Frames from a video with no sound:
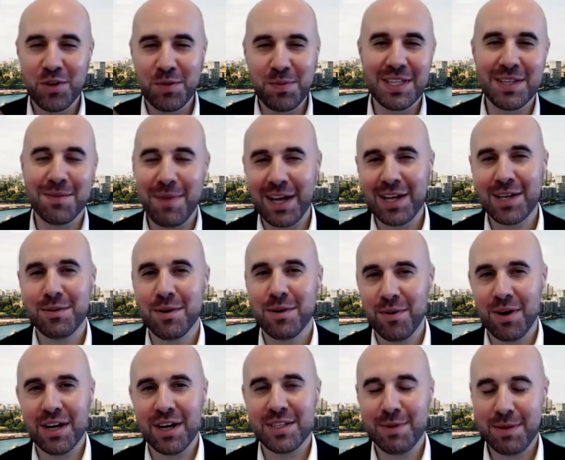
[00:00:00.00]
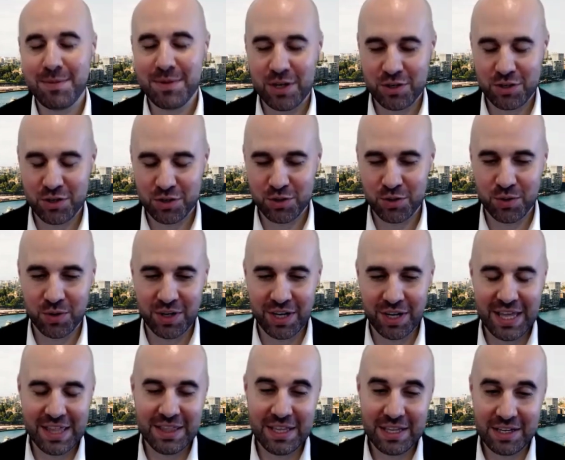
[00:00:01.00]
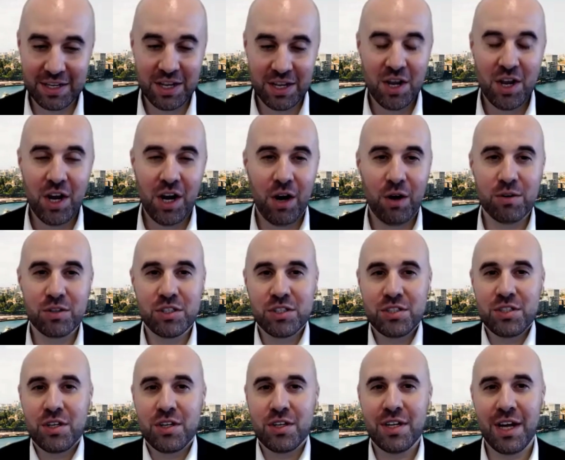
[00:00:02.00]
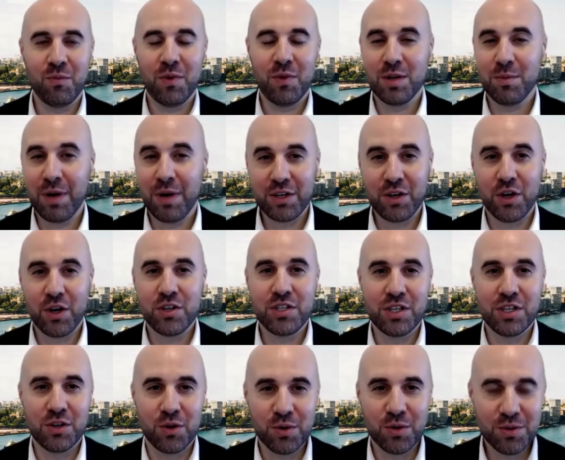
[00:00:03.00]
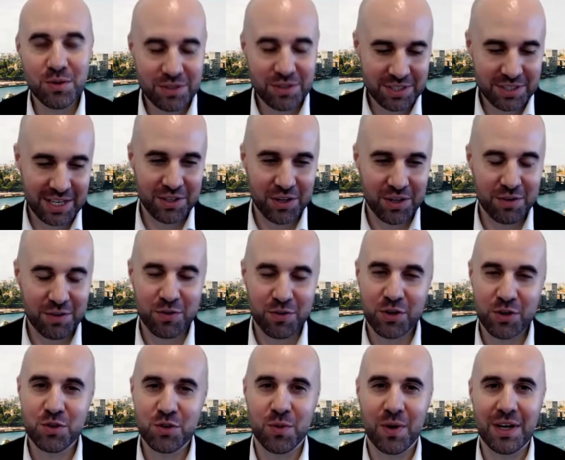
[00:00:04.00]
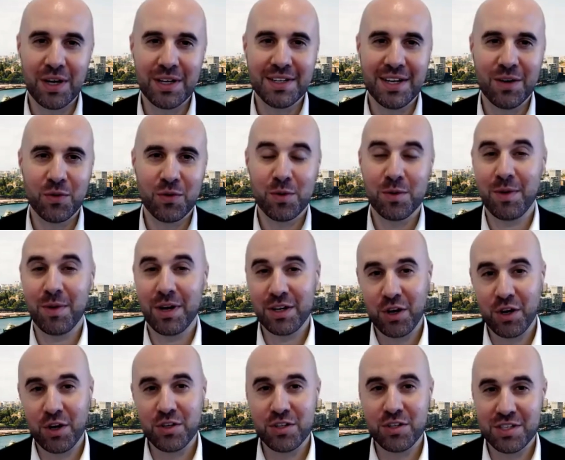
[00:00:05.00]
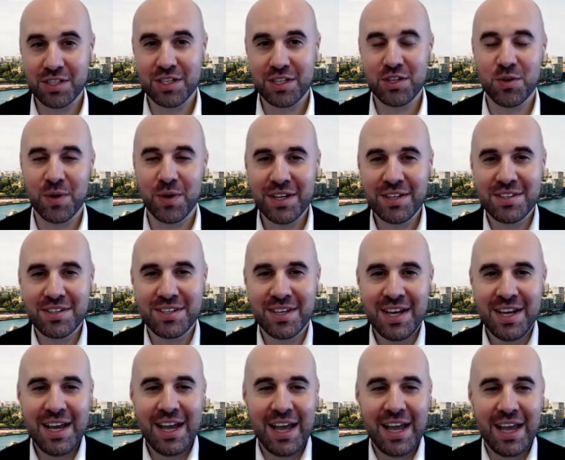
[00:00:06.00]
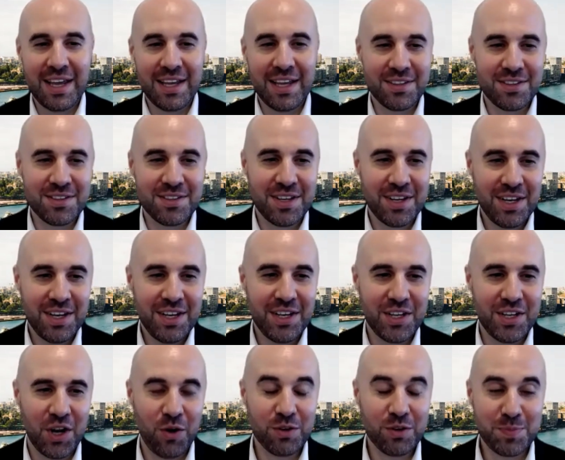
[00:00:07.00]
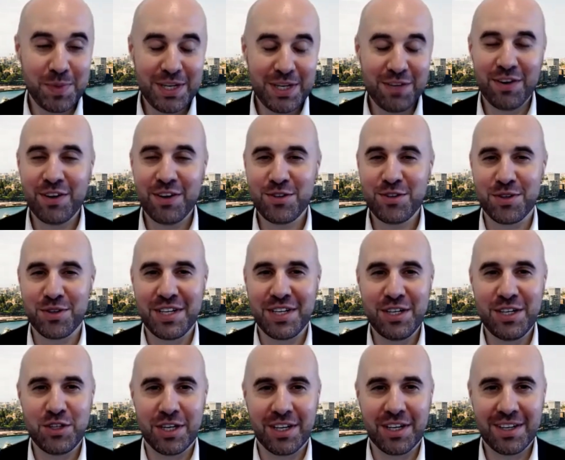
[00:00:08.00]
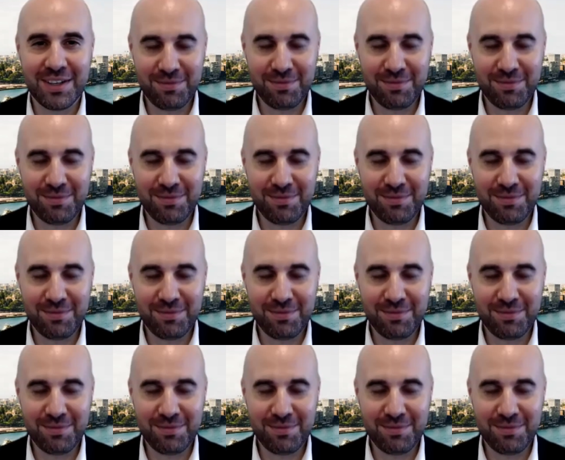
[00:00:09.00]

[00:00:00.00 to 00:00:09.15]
of been in the back of my mind, maybe I should do it. And then I was just on one of my coaching calls, a virtual one with one of my coaches in the US. And I was being very strategic